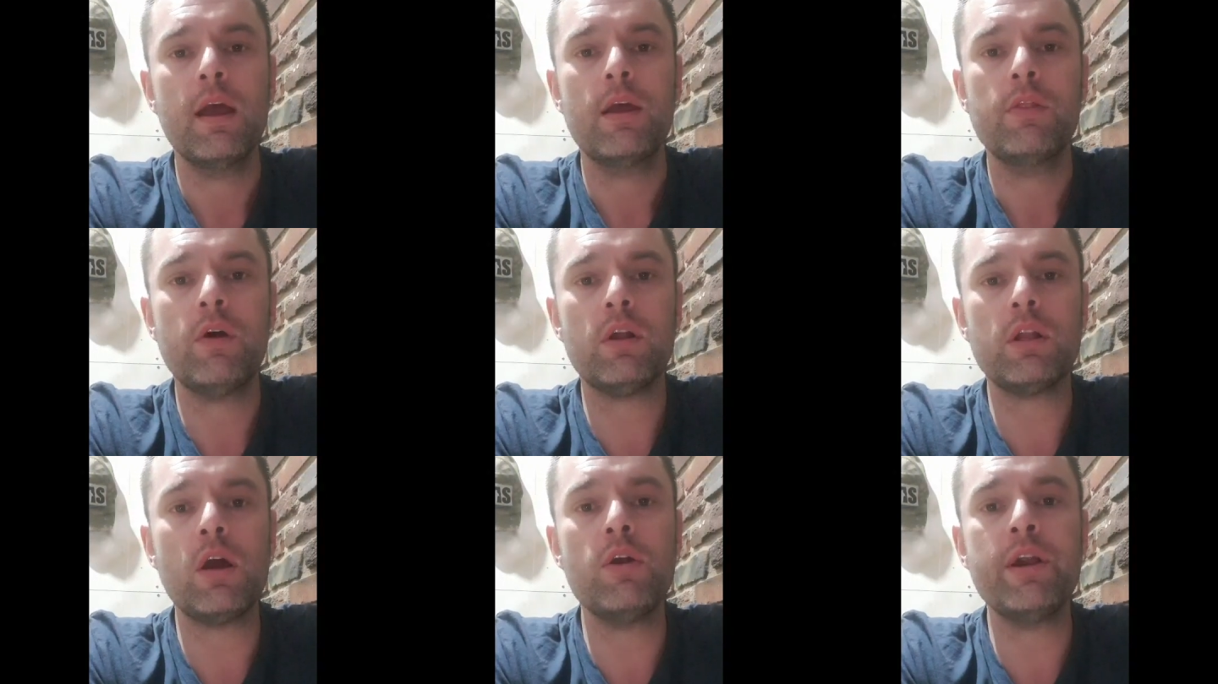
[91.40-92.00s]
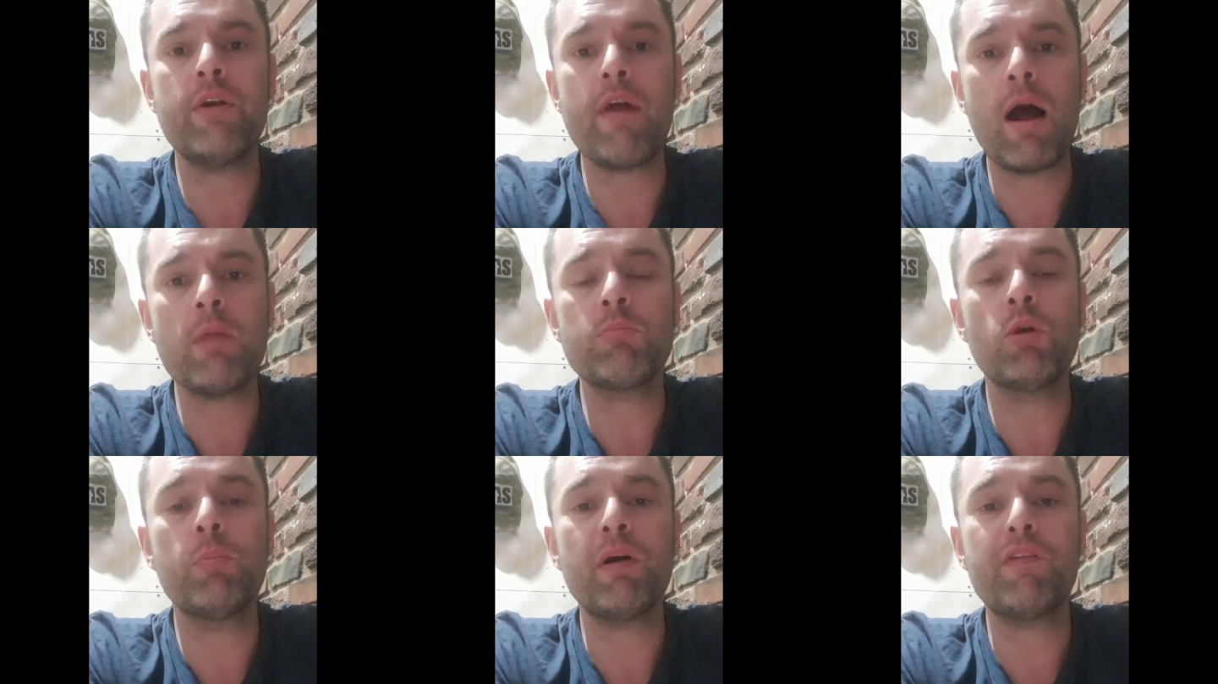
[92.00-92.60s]
not only
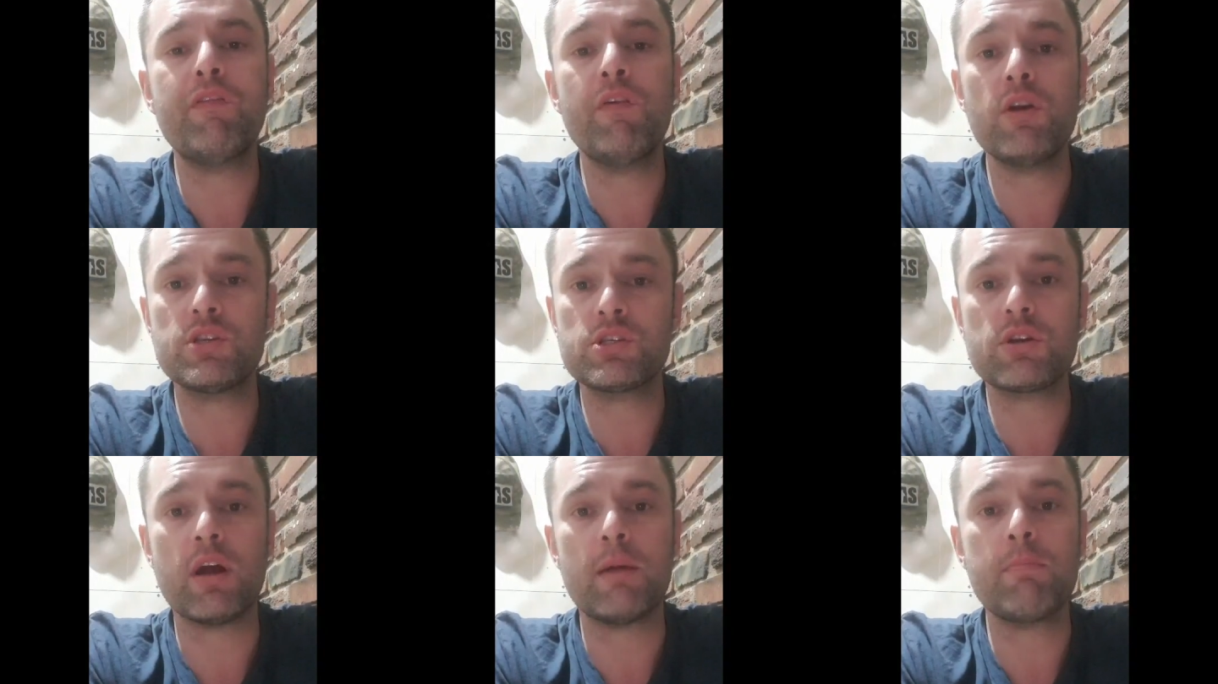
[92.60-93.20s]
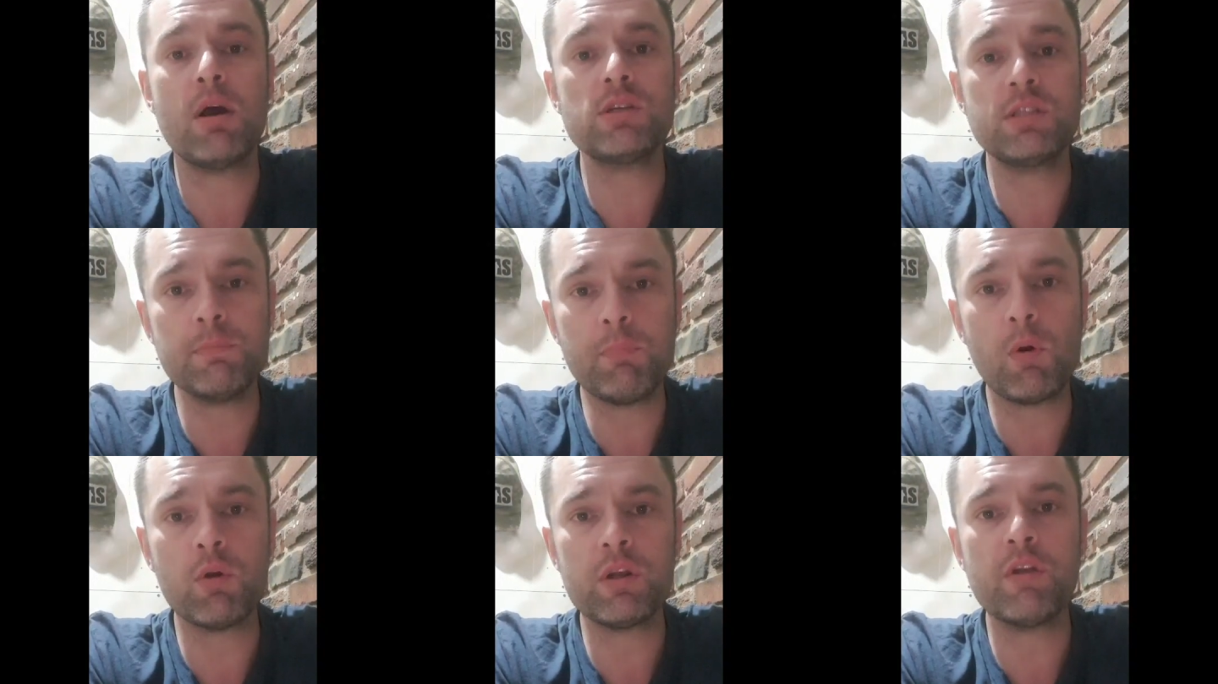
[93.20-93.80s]
round ball, but first strike. Most
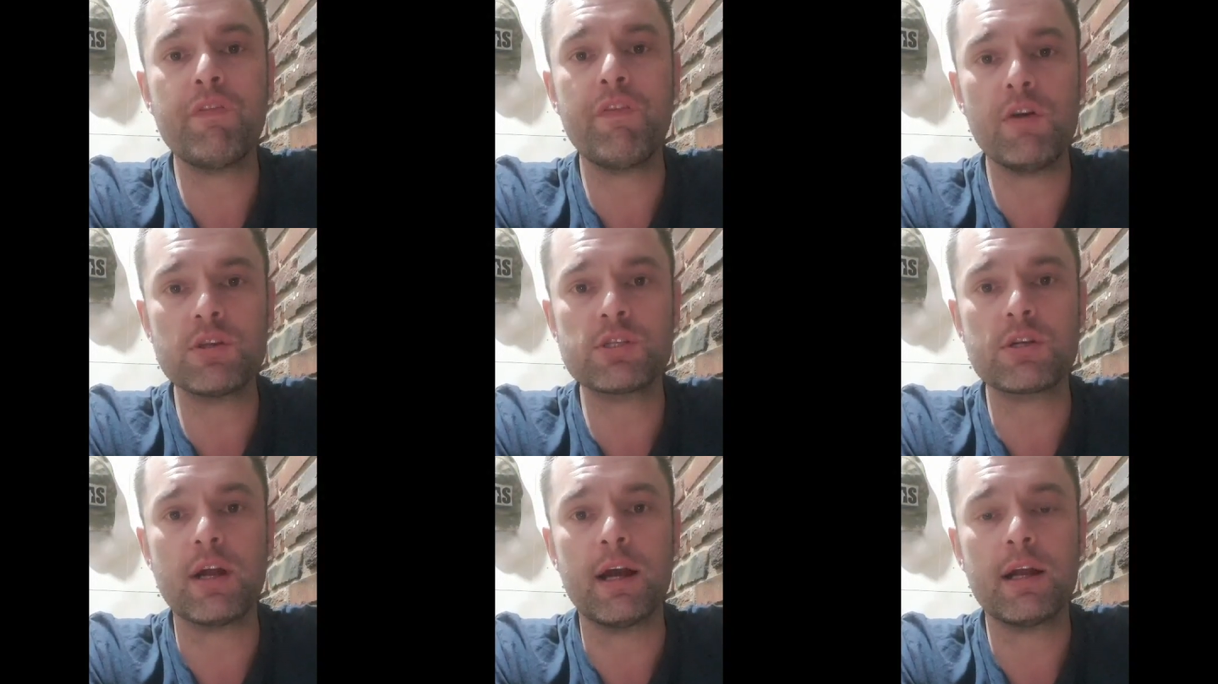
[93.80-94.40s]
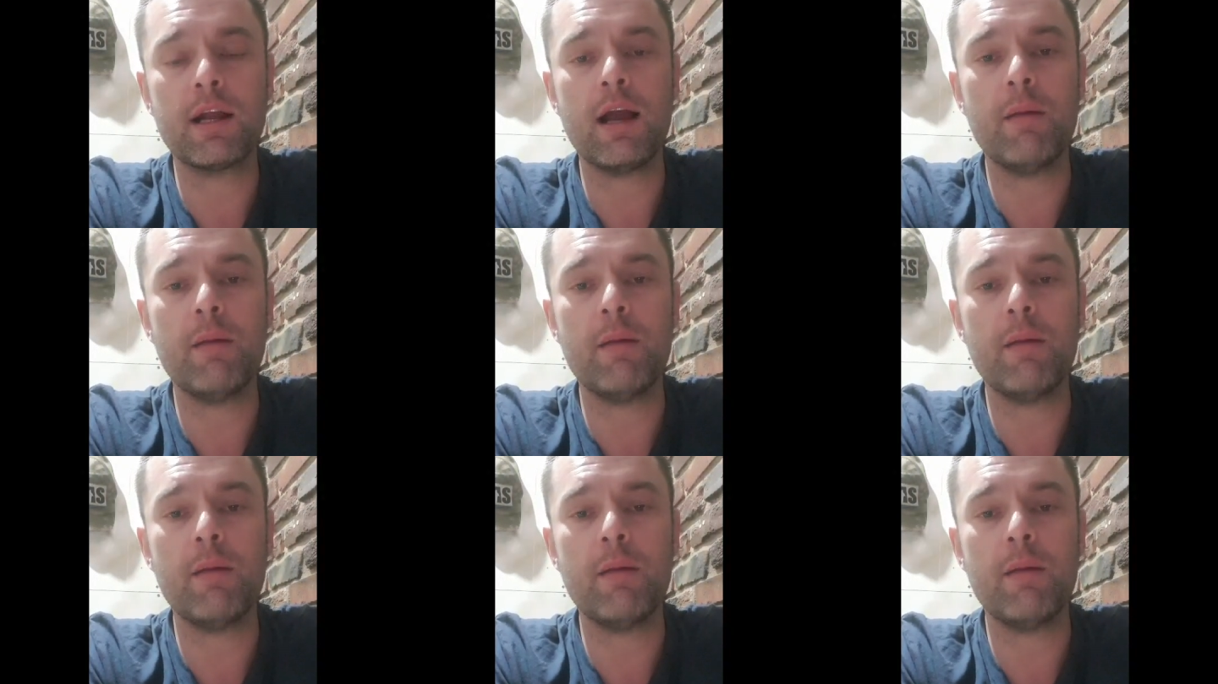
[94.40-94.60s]
important, first strike.